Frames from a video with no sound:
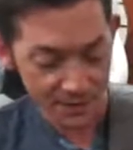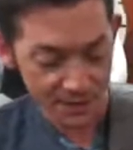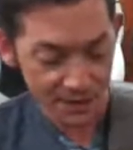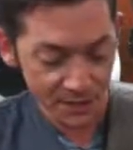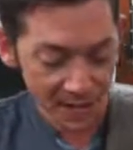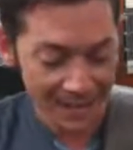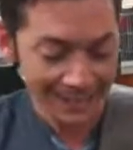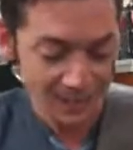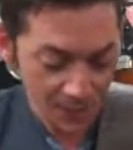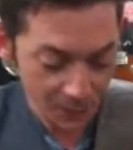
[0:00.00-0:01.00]
This is a
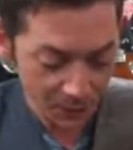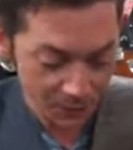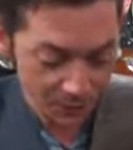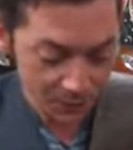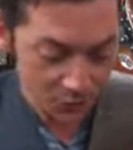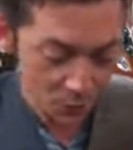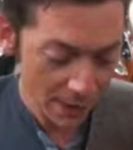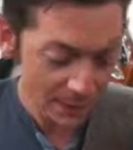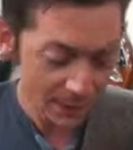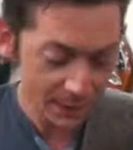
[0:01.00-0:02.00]
hot tone
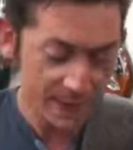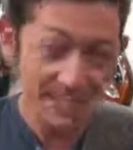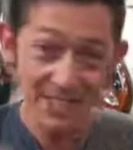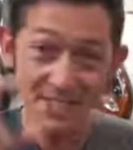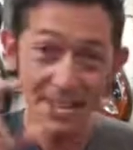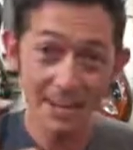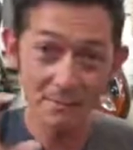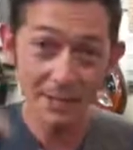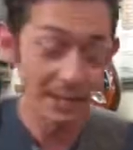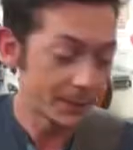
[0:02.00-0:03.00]
tremolo. It's like
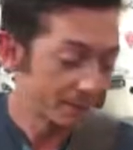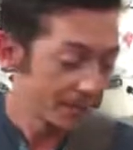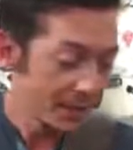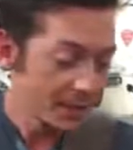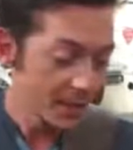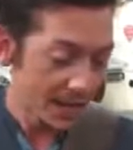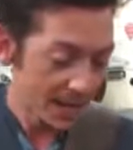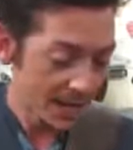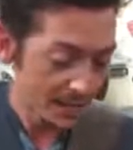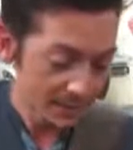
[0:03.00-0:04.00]
that big.
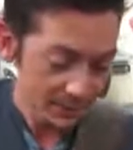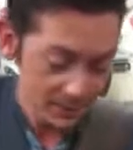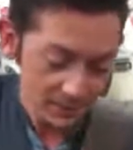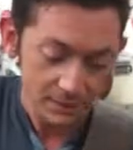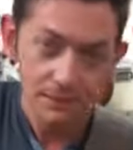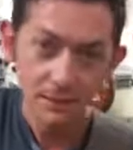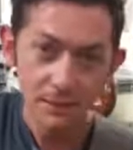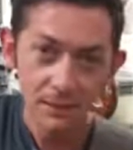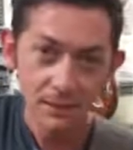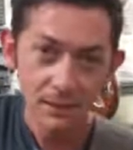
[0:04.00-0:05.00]
And
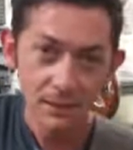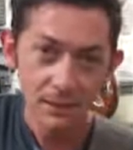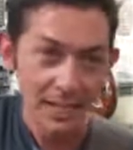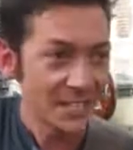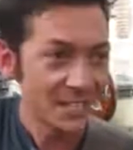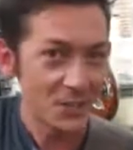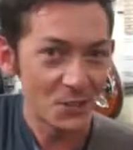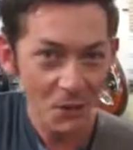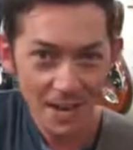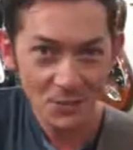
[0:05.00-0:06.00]
it's a
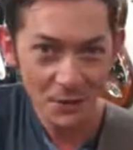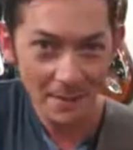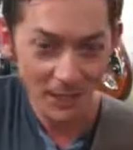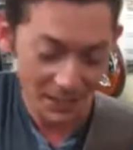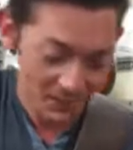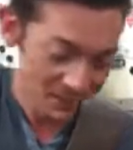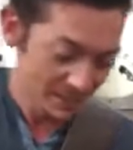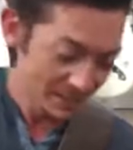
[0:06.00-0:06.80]
great tremolo.